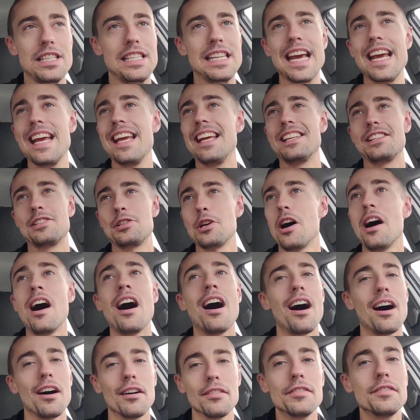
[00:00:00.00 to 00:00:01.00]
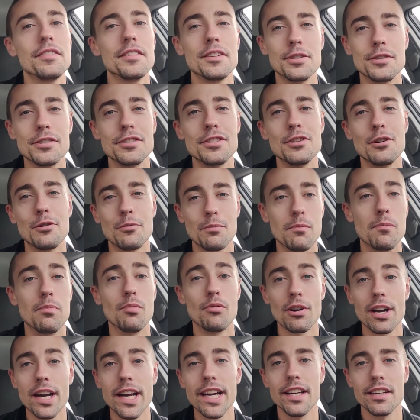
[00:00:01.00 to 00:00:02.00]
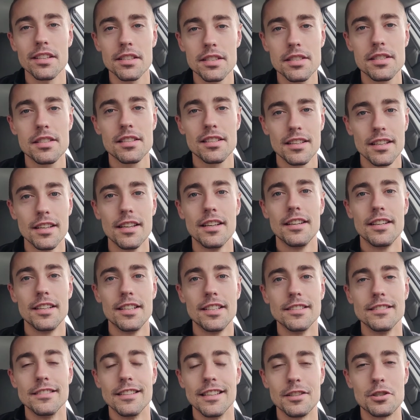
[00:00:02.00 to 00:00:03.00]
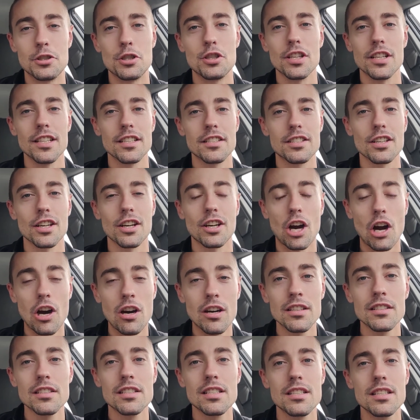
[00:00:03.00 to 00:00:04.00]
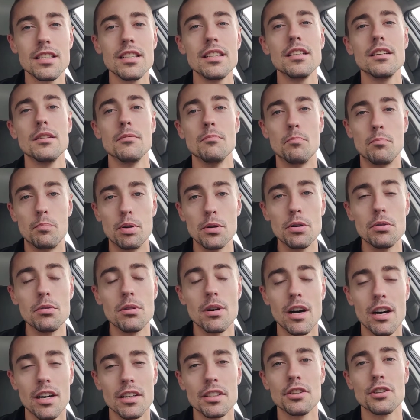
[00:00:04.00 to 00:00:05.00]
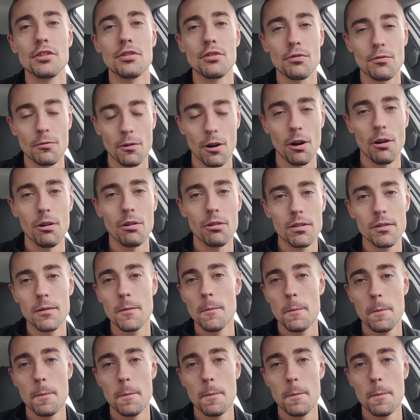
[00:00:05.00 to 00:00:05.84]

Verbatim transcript: days off. There's no breaks. It's it's a constant boot on your throat.